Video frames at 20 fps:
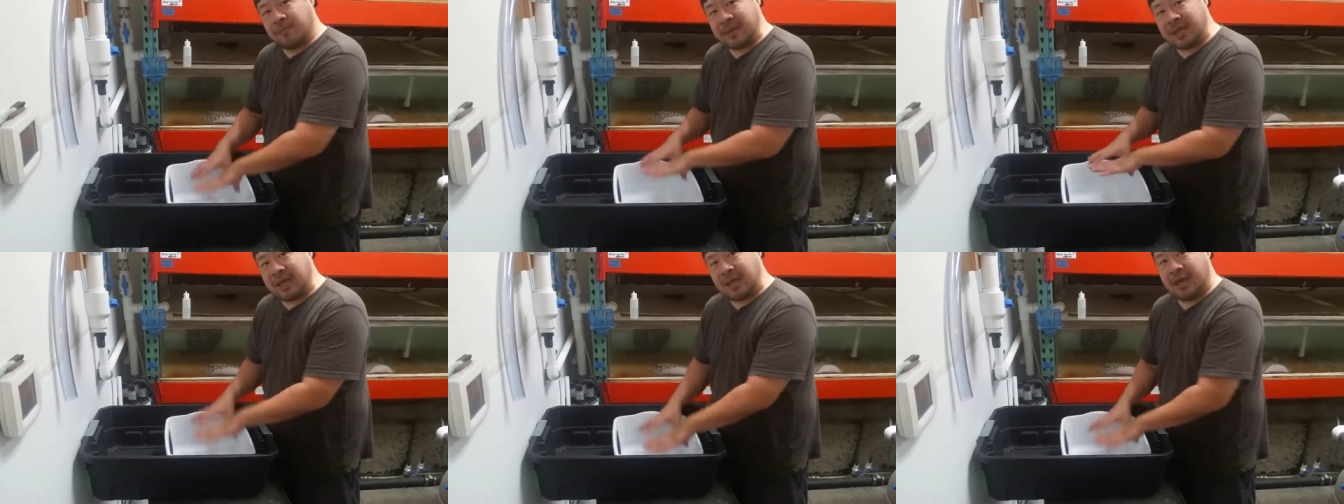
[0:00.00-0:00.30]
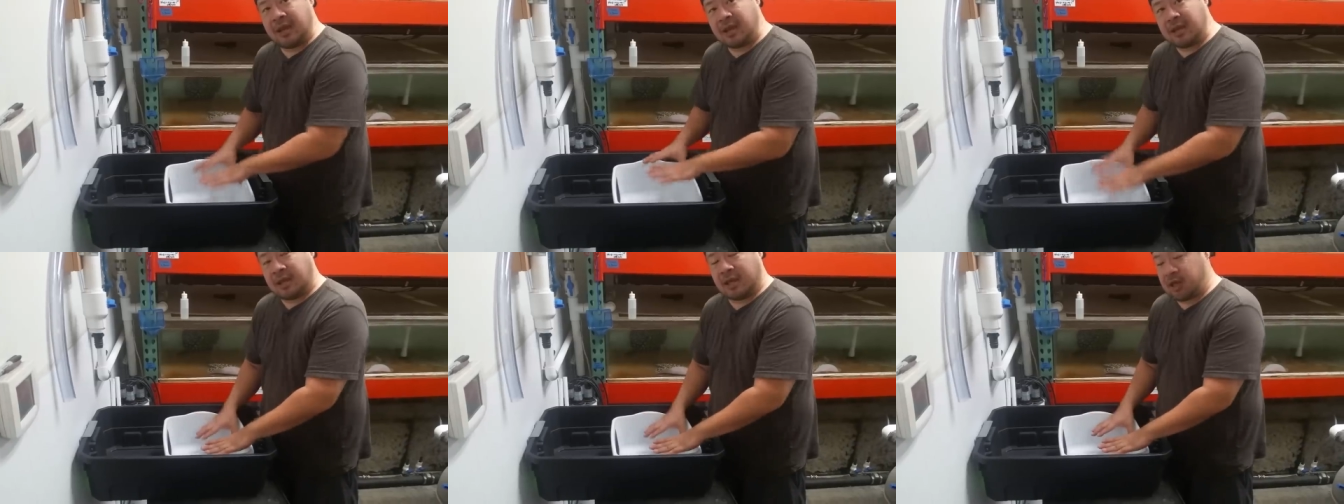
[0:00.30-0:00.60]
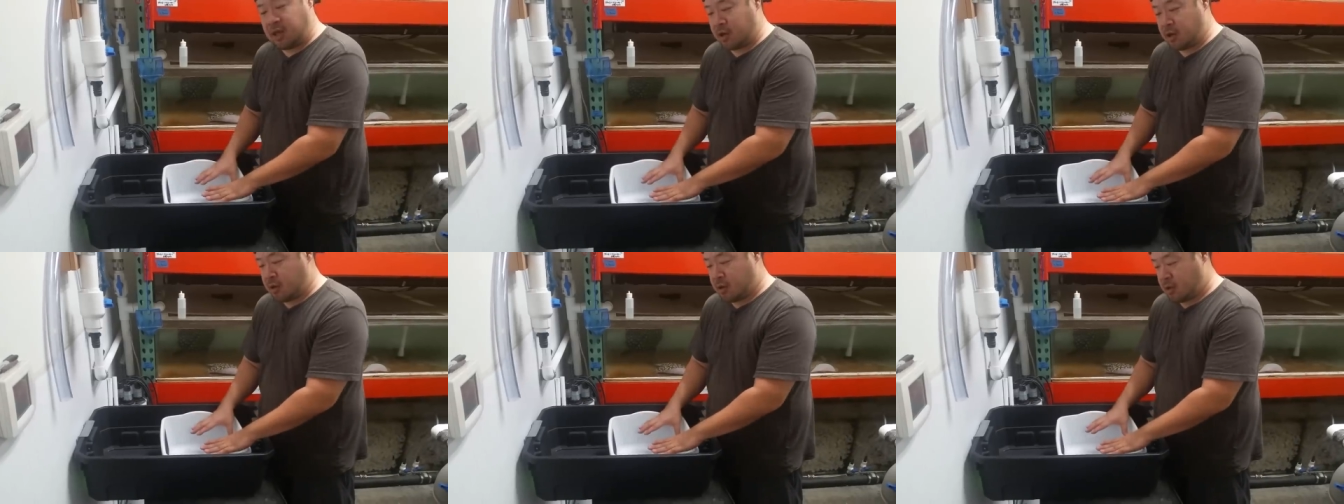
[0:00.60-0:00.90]
be in
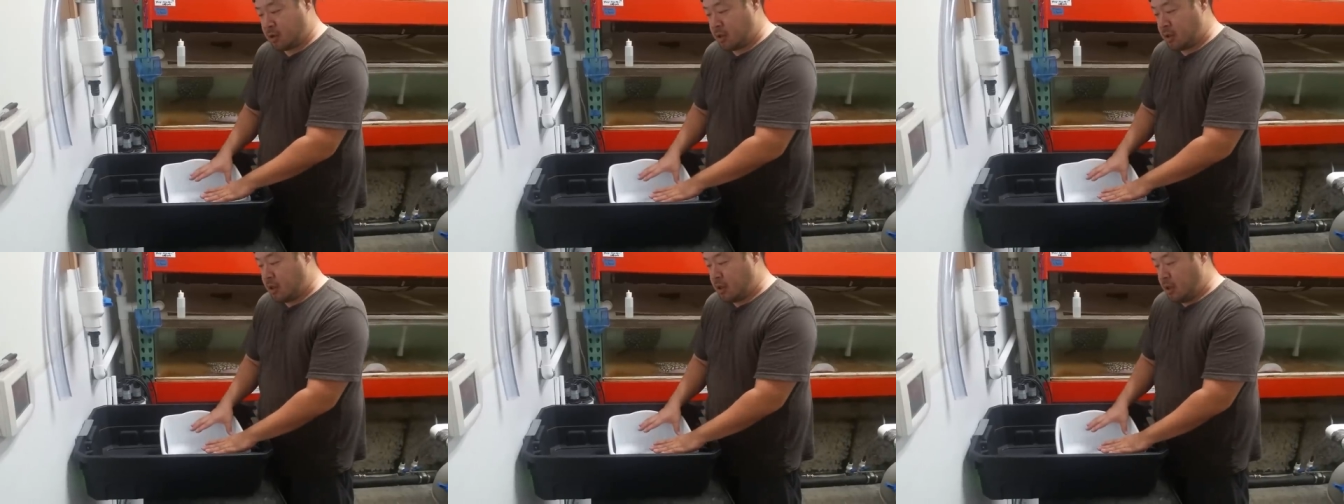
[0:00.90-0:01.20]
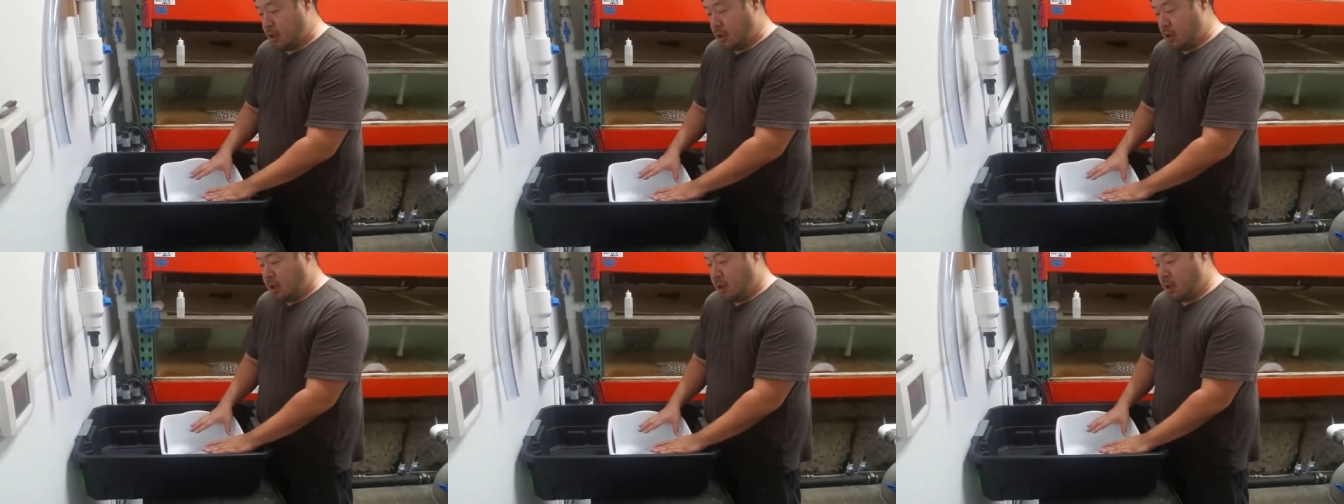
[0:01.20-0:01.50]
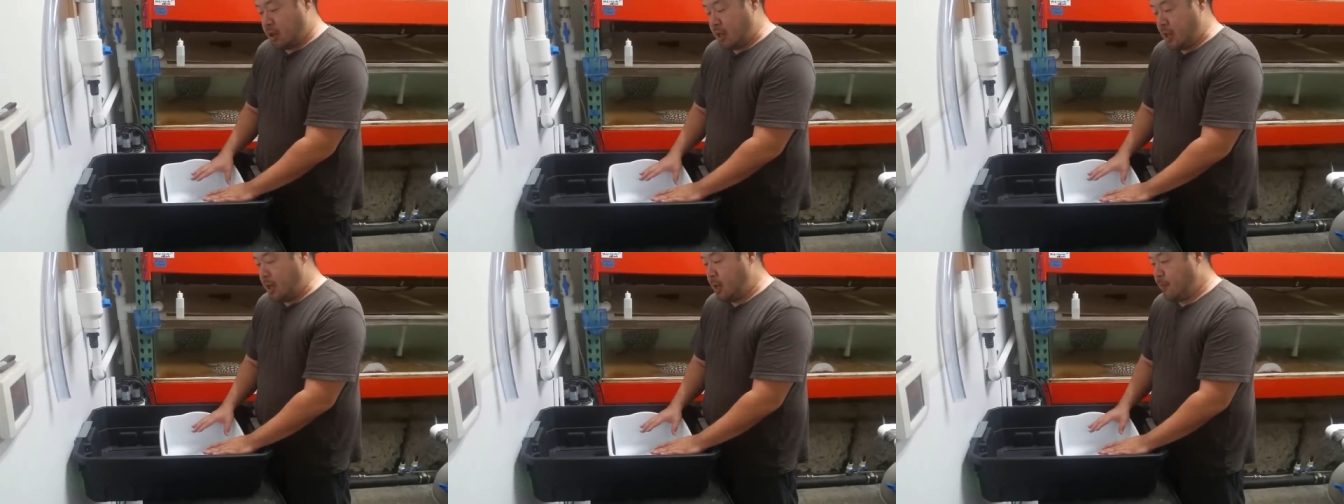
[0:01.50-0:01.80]
here,
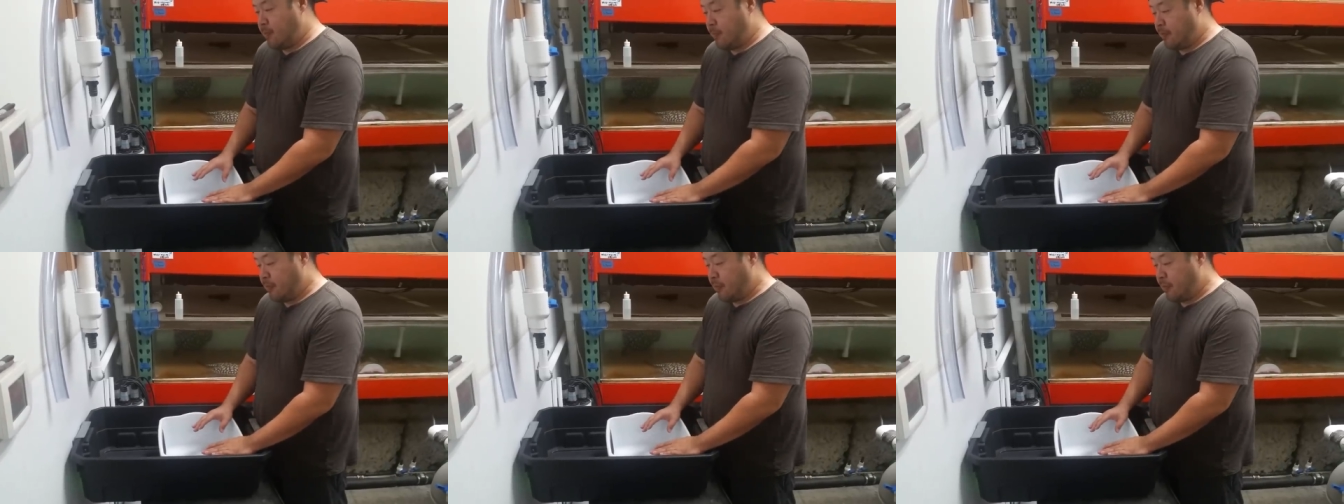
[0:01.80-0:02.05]
okay?